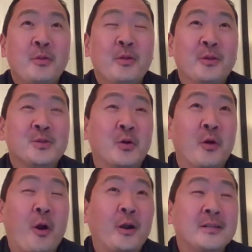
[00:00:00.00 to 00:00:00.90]
the
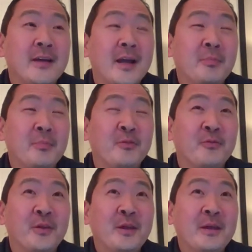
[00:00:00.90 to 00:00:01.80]
sort of archetype
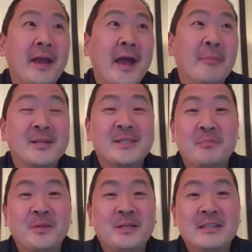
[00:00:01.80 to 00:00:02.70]
of the
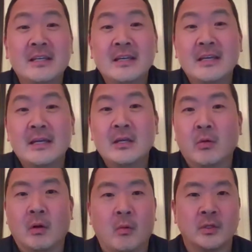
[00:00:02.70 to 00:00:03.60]
MSNBC
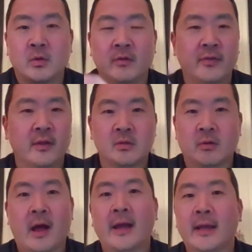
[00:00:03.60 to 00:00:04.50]
or sort of the
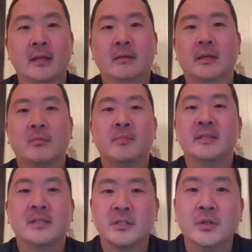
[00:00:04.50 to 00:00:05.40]
sort of high-end, you know,
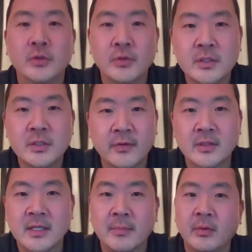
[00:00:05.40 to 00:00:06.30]
business news, for
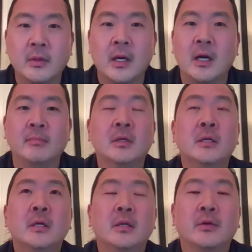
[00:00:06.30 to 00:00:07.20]
example,
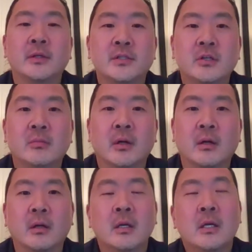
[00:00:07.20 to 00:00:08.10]

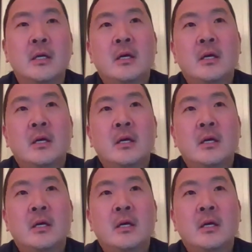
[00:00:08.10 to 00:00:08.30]
consumer,